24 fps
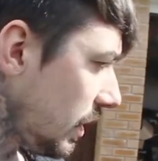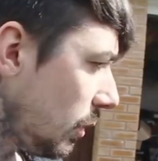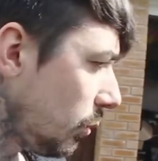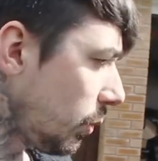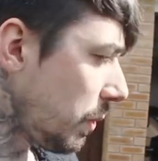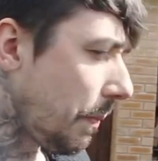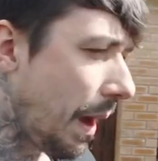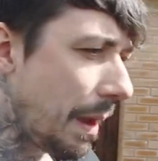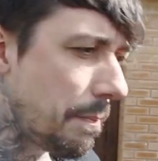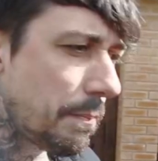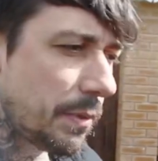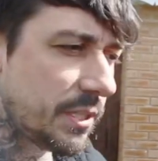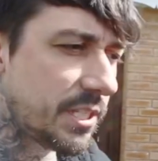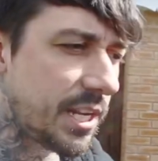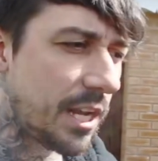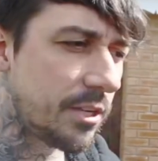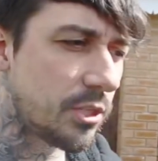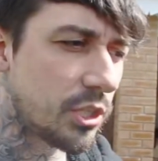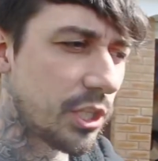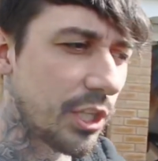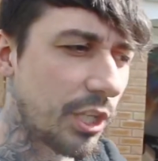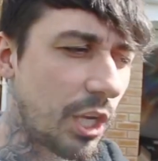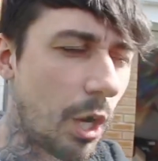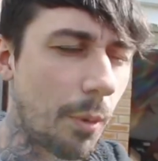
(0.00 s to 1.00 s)
We might
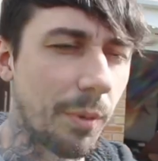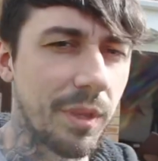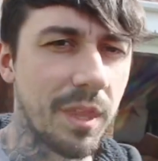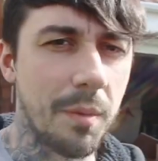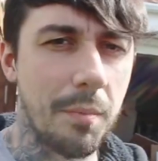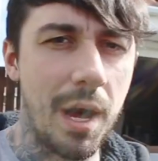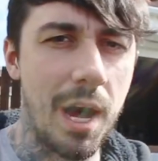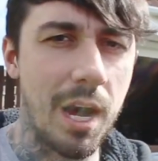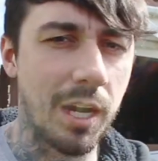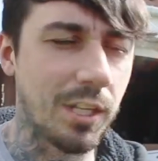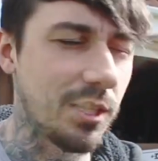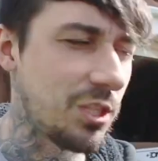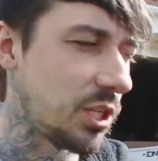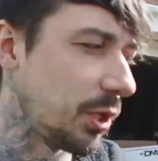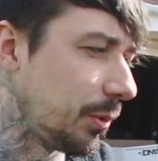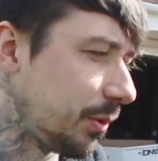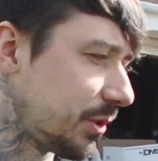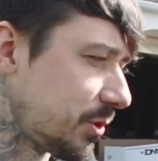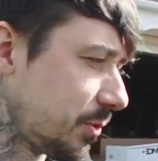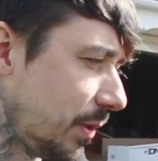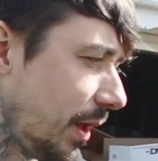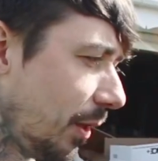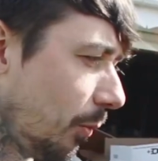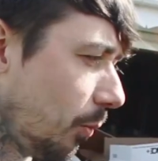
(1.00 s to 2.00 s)
potentially go in the Mark II
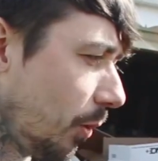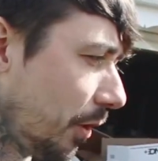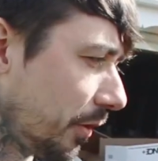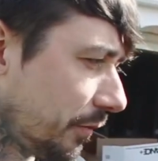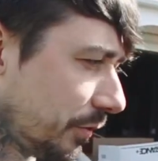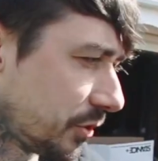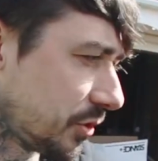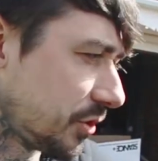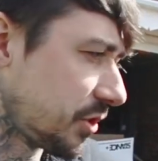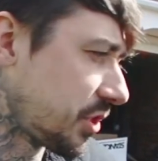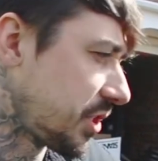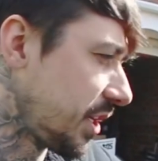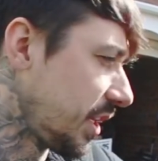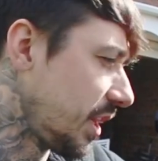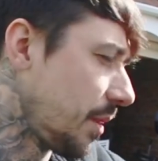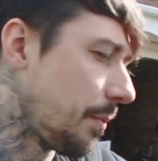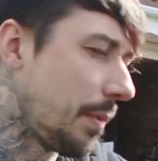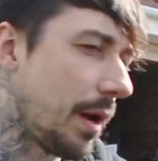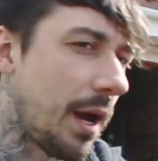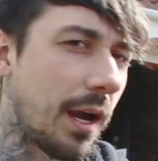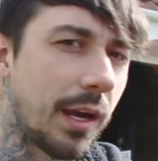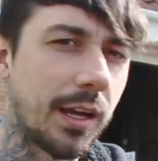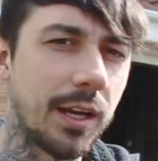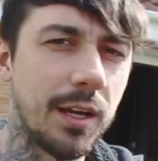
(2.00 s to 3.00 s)
as well. One of us will sit in the
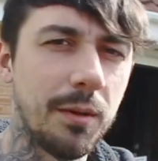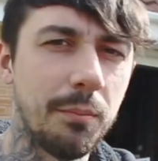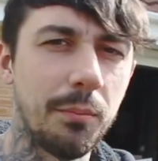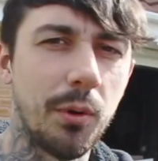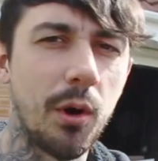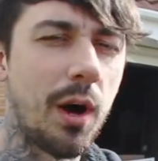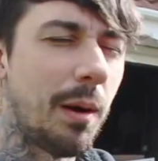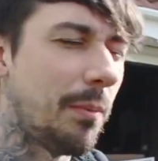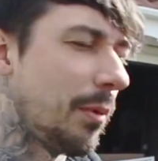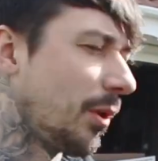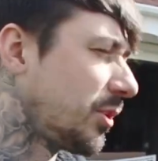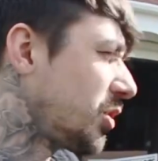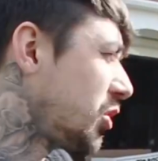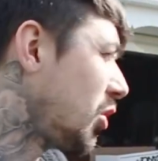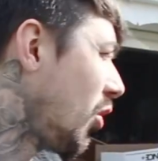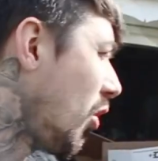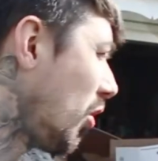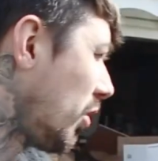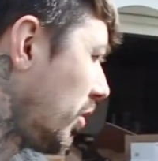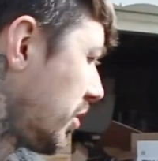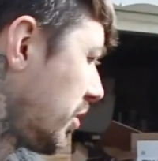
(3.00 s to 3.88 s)
back, but I'm not sure